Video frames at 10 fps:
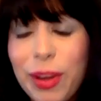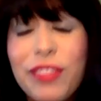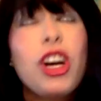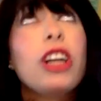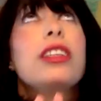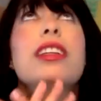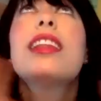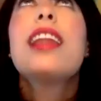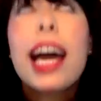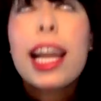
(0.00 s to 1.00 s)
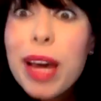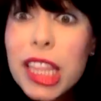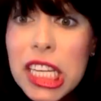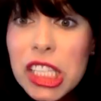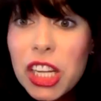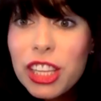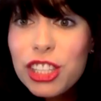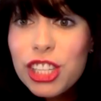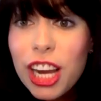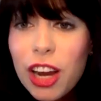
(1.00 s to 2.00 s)
We've talked a lot about this on the
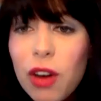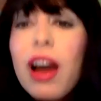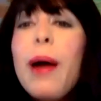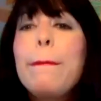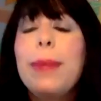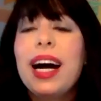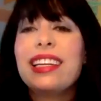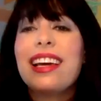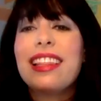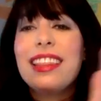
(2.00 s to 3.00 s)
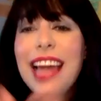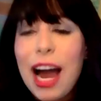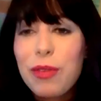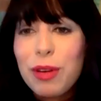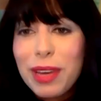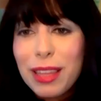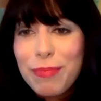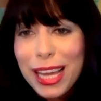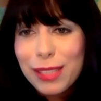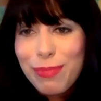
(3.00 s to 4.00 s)
show, yes, but that would be the
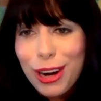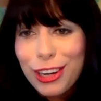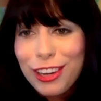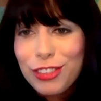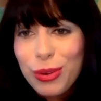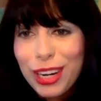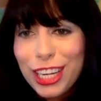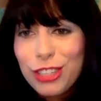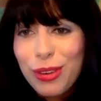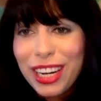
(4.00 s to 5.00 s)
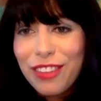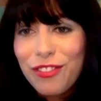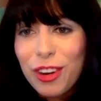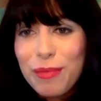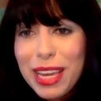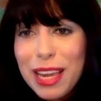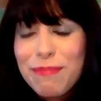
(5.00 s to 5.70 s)
best part of 2020 for me.